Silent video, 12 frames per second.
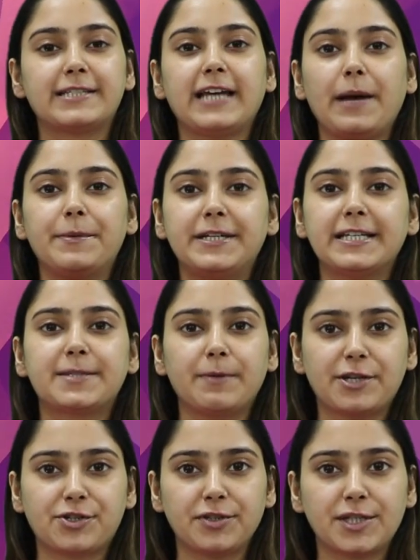Diabetes
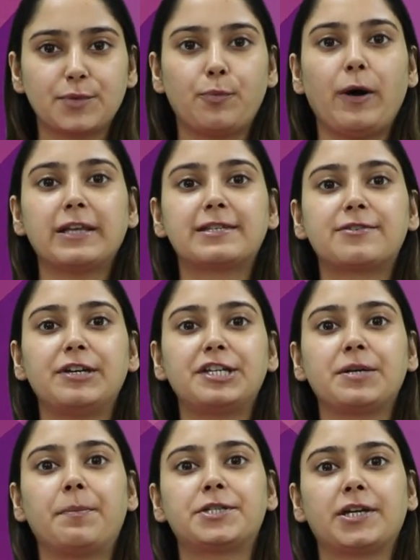patients once
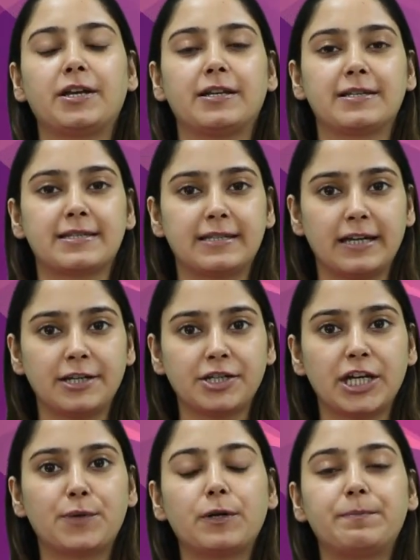reach a particular stage,
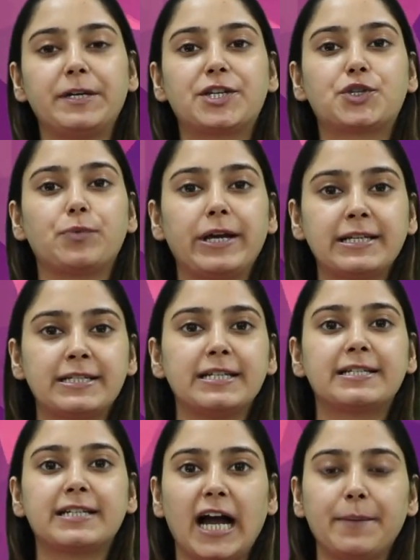it would be
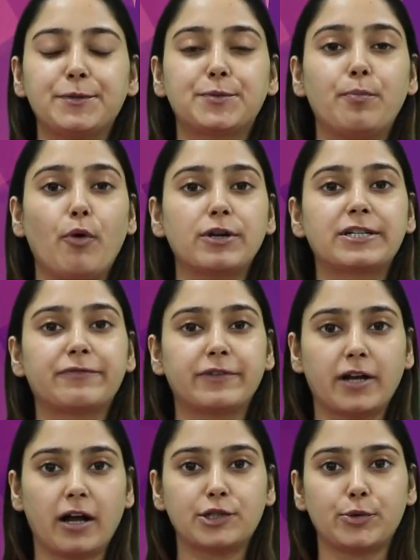20 times more
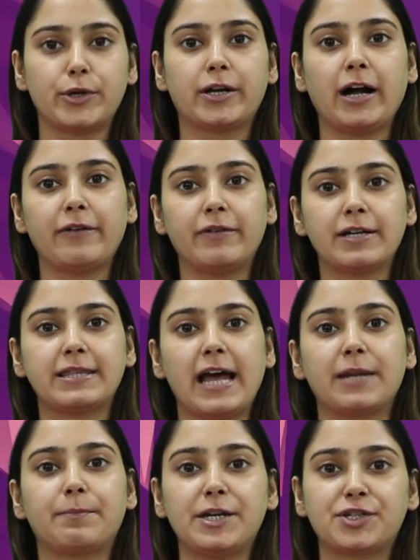difficult to recover
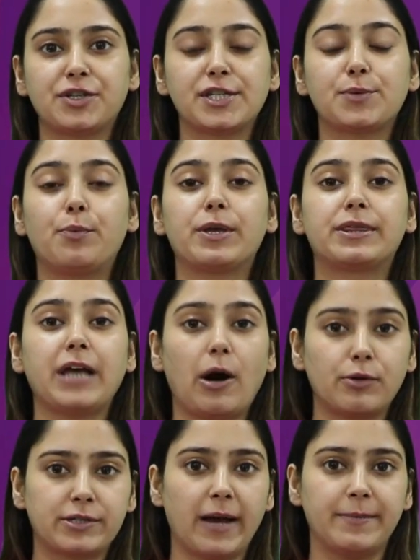than patients
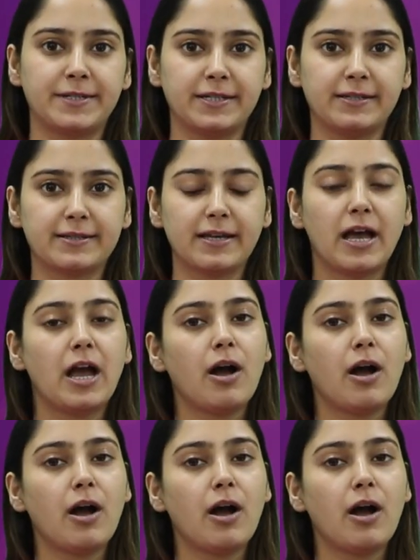without diabetes.